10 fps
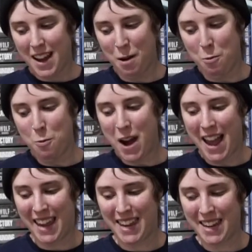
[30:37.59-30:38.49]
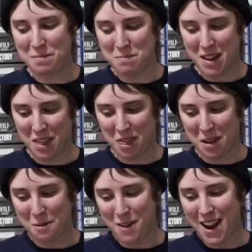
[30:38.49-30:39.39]
a wacky myth
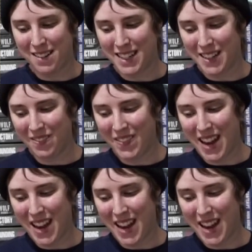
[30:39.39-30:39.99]
around him,